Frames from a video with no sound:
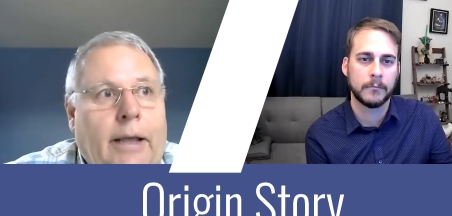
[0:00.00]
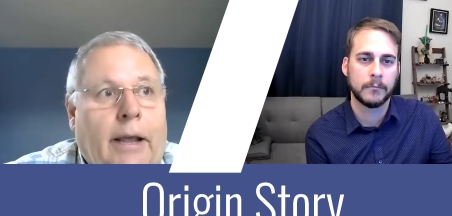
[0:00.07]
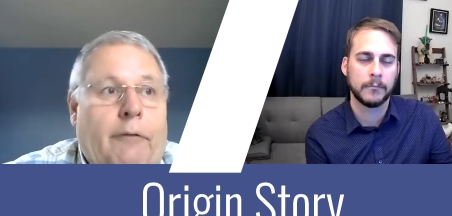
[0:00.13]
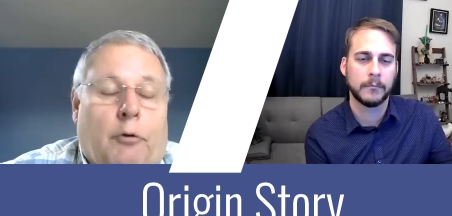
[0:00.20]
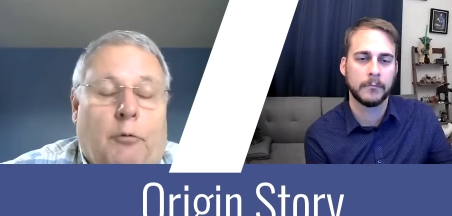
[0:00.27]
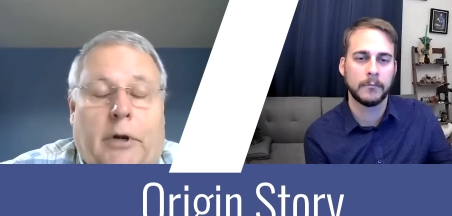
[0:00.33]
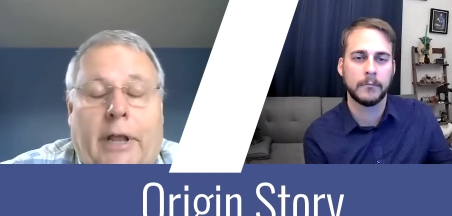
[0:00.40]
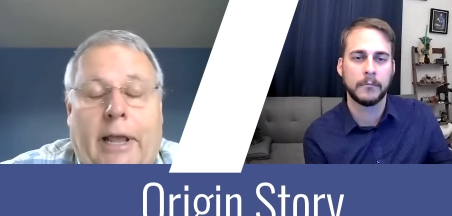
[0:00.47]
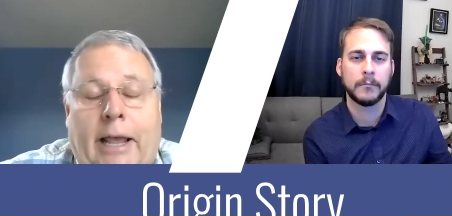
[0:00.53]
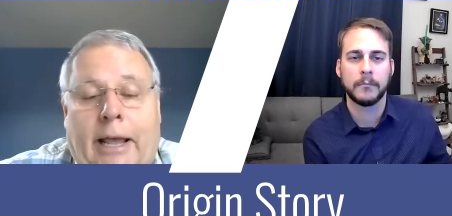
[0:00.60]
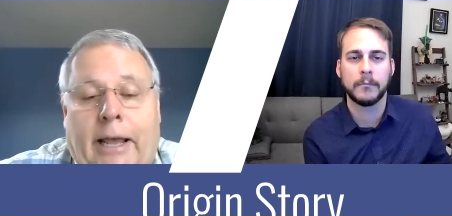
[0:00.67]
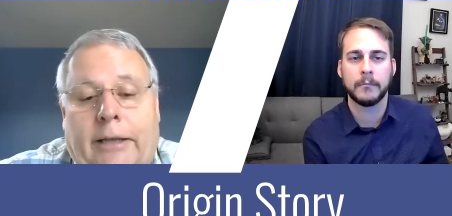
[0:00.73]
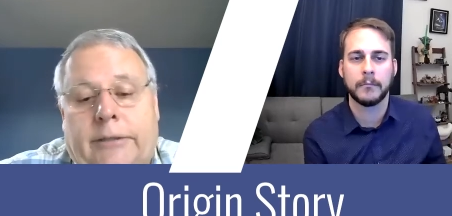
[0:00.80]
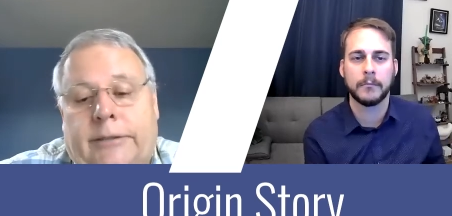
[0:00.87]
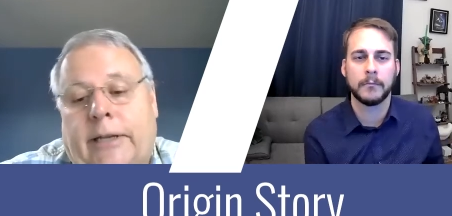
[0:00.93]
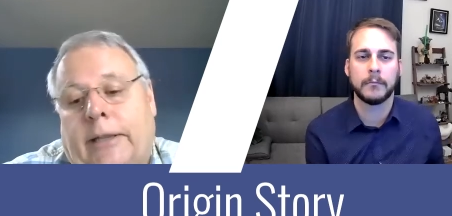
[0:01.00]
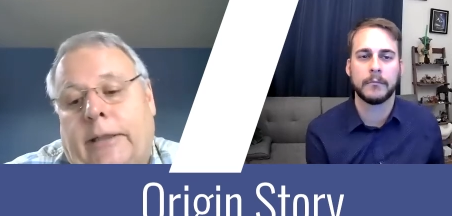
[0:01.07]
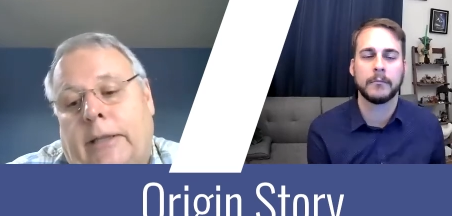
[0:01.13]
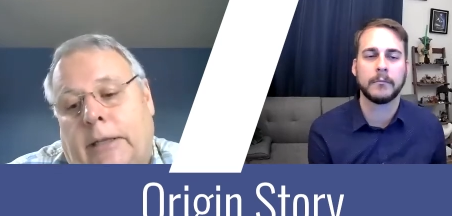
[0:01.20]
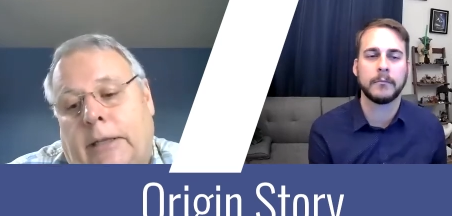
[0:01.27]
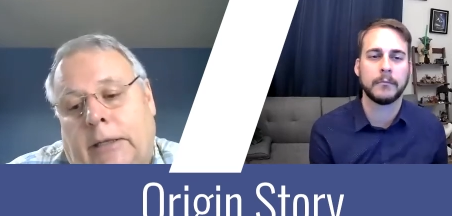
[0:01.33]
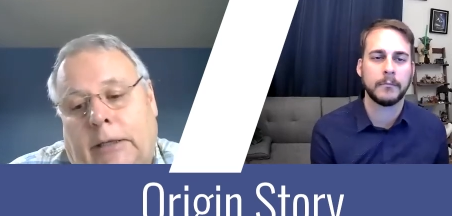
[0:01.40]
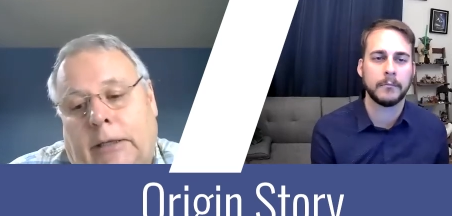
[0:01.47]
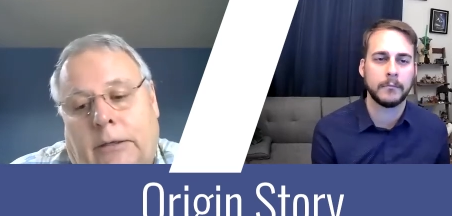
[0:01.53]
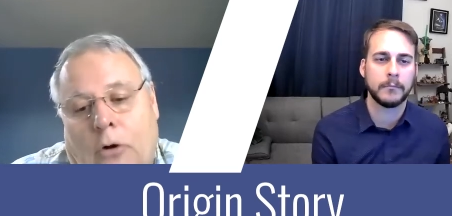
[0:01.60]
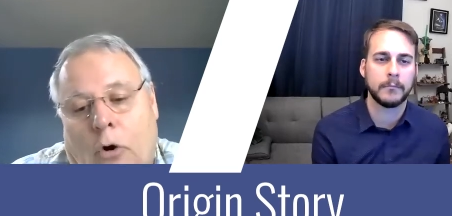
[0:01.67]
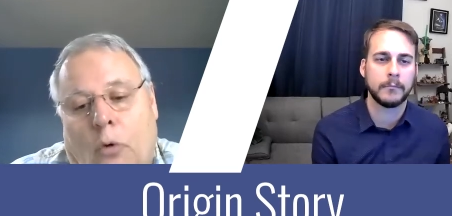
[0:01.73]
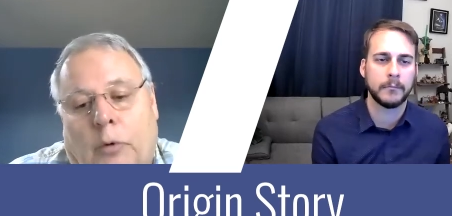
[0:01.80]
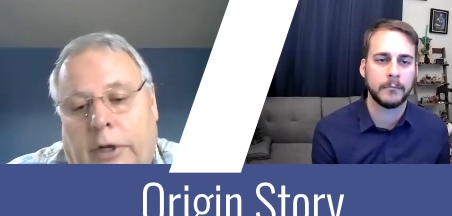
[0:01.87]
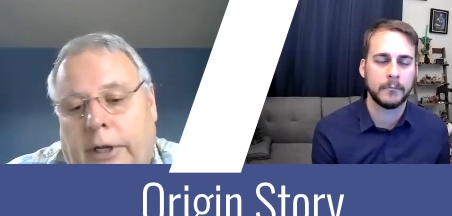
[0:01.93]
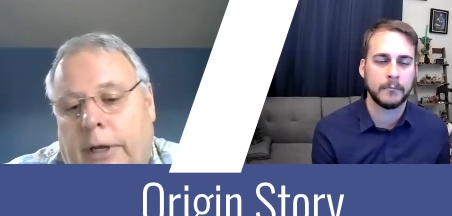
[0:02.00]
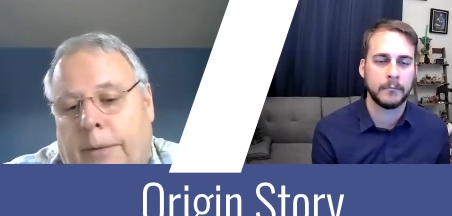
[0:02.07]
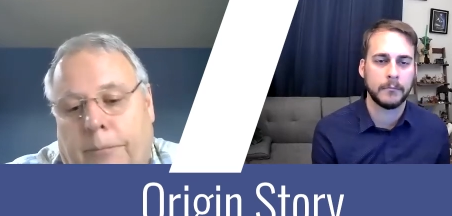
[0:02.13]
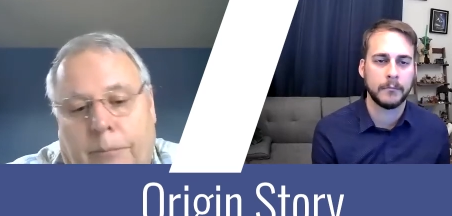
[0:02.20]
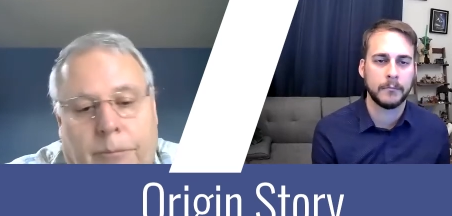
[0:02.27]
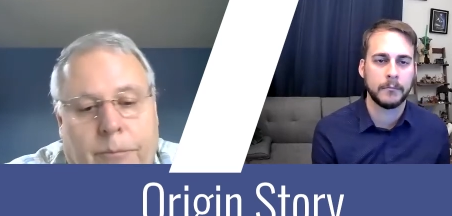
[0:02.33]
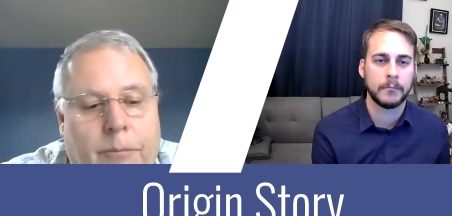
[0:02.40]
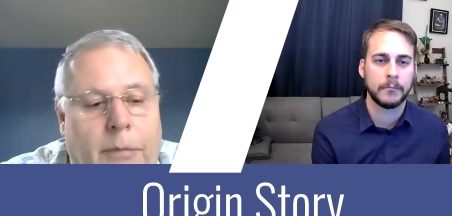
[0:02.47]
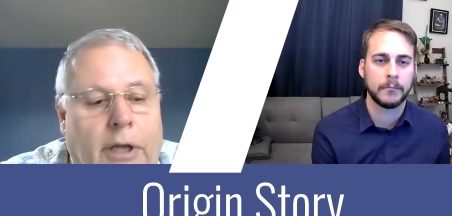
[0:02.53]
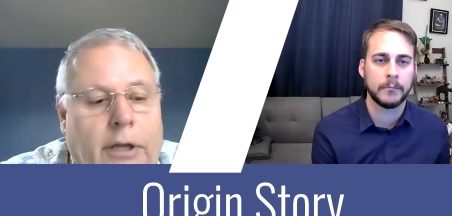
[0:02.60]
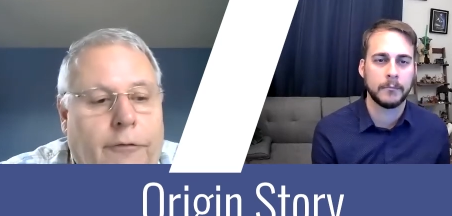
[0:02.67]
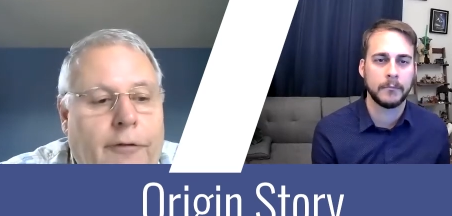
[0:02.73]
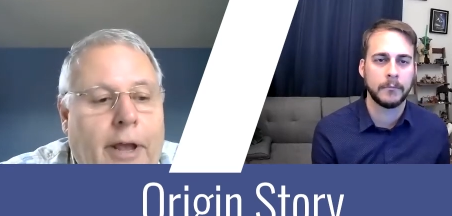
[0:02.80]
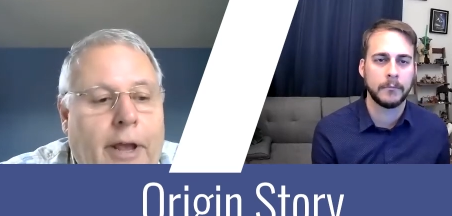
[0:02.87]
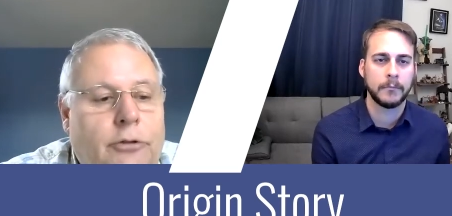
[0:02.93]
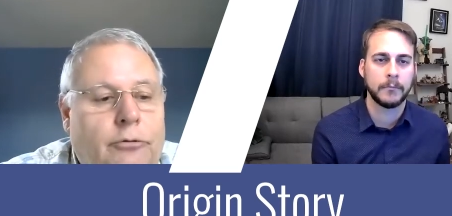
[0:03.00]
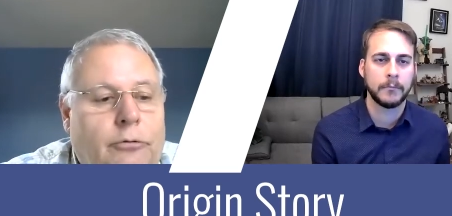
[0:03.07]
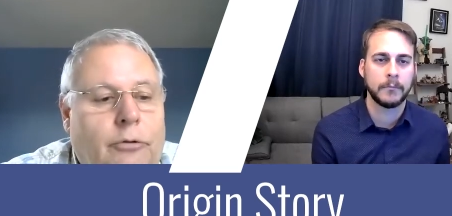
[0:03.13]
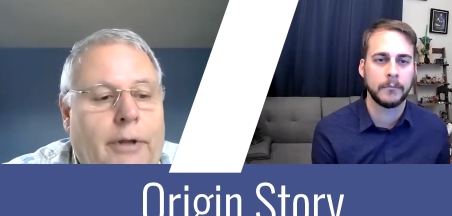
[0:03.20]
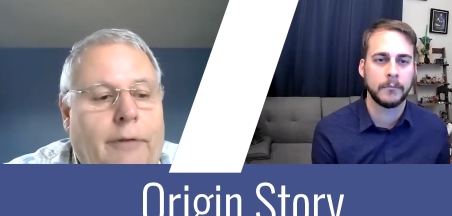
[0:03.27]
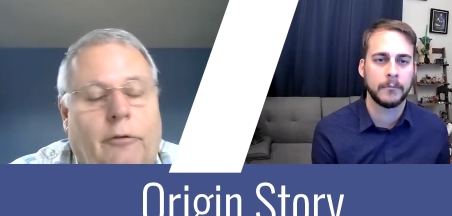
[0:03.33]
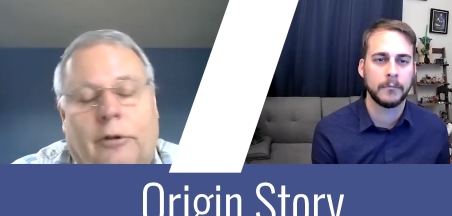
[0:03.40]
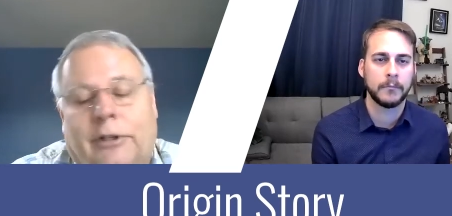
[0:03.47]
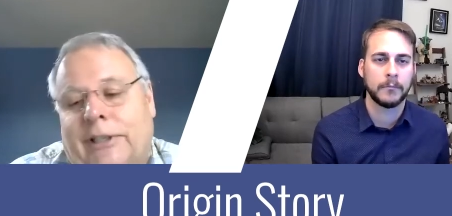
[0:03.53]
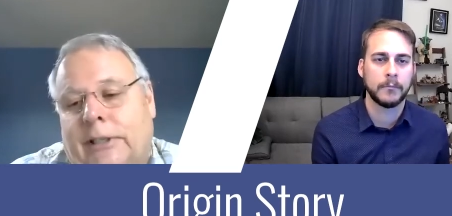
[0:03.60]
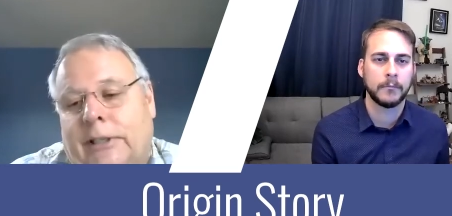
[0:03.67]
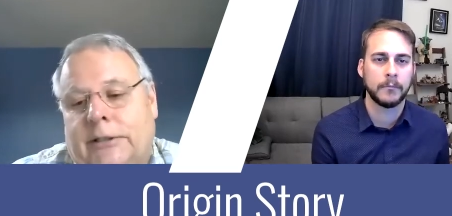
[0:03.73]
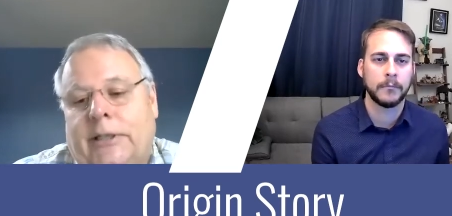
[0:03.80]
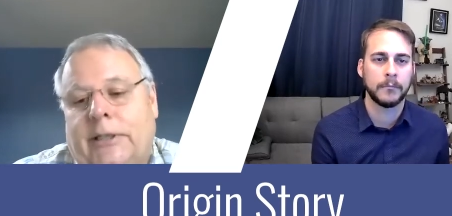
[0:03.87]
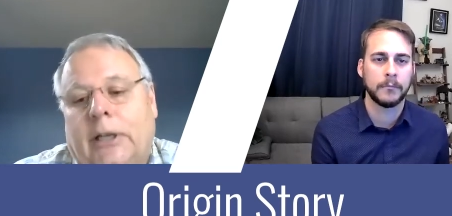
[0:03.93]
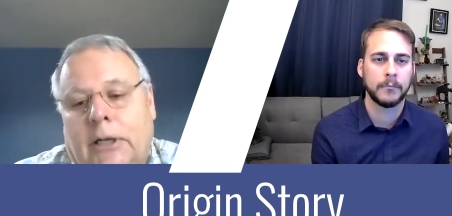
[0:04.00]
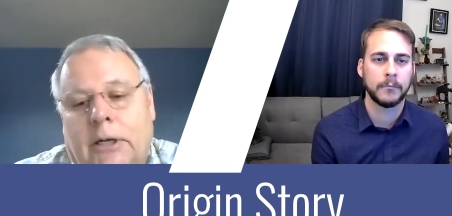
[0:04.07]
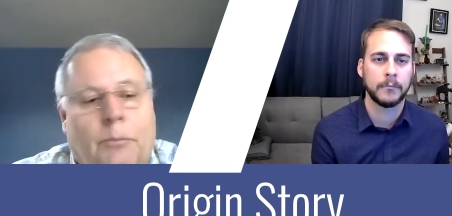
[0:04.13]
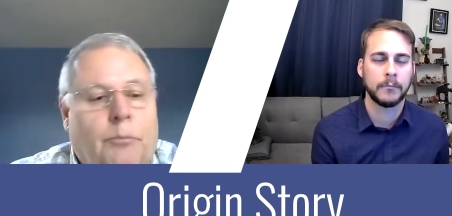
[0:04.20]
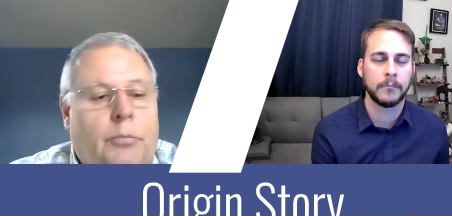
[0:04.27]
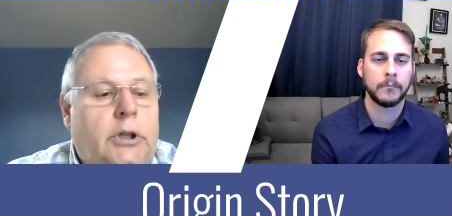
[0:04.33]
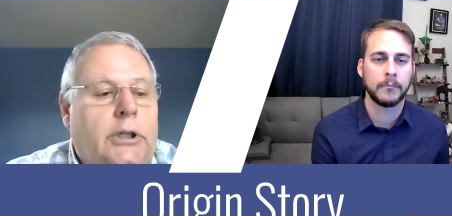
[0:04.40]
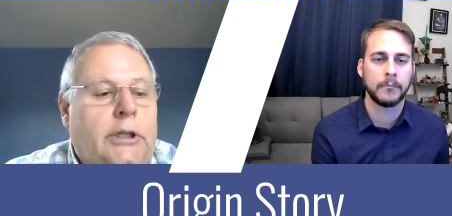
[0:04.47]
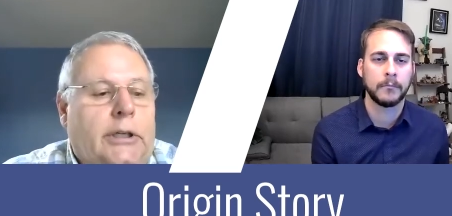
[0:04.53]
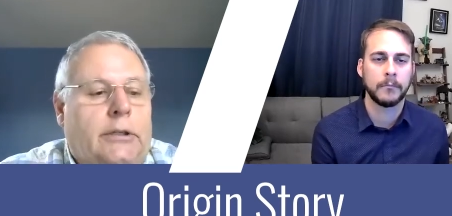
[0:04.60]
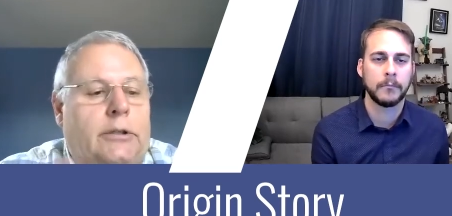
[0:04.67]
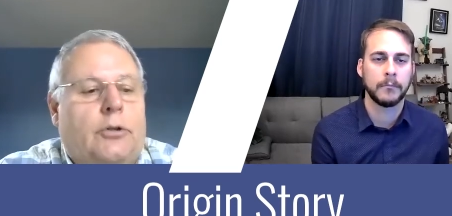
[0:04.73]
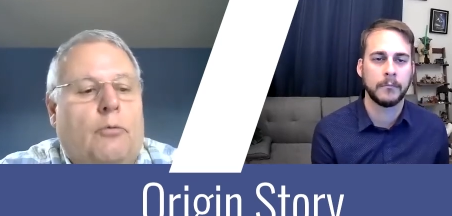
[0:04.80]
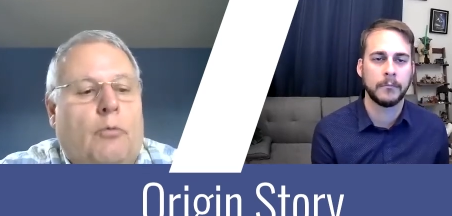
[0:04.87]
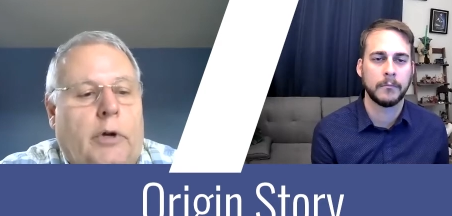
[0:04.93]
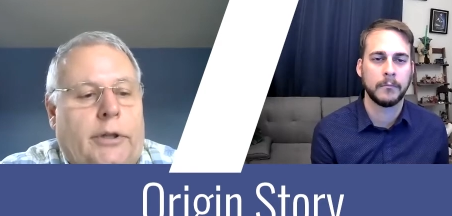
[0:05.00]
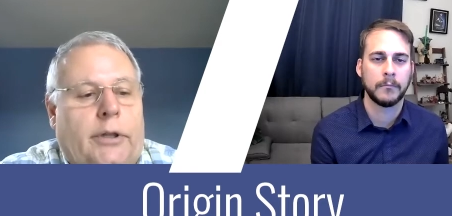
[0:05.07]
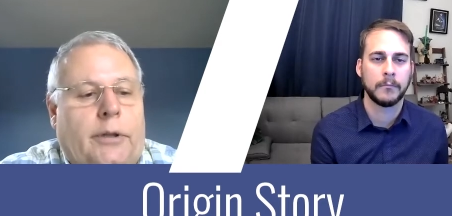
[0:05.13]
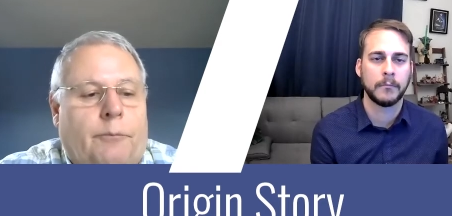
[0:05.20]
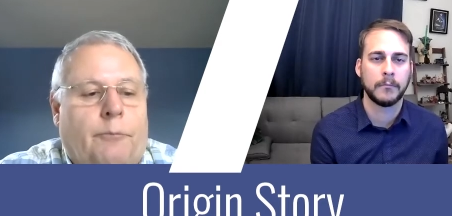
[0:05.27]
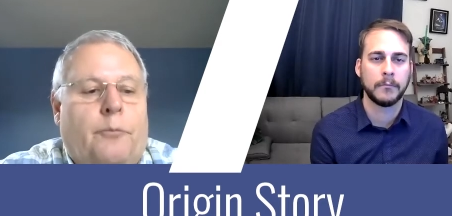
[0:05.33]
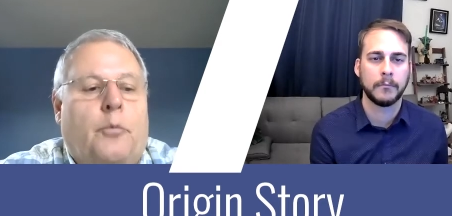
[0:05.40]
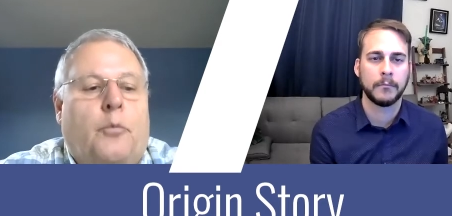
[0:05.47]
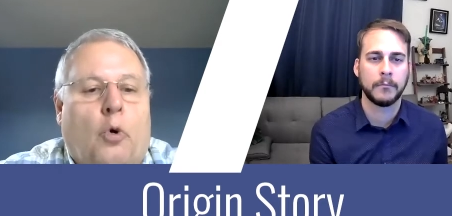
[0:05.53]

Speaker 1: everyone has at the O E M manufacturer level is incomplete to what the